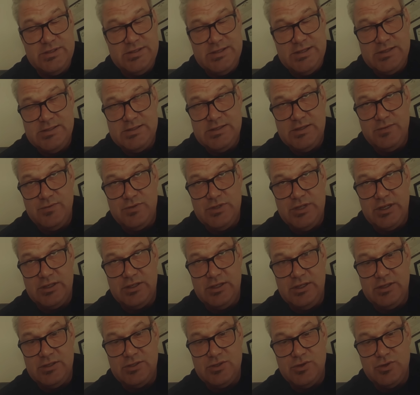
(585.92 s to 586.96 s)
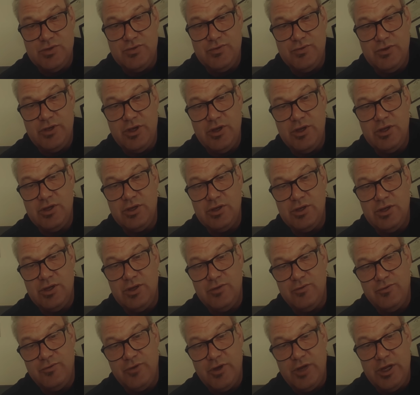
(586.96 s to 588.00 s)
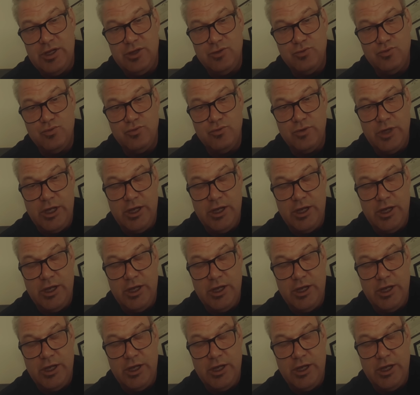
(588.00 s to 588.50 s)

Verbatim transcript: a very sensitive technique, so it's very good at finding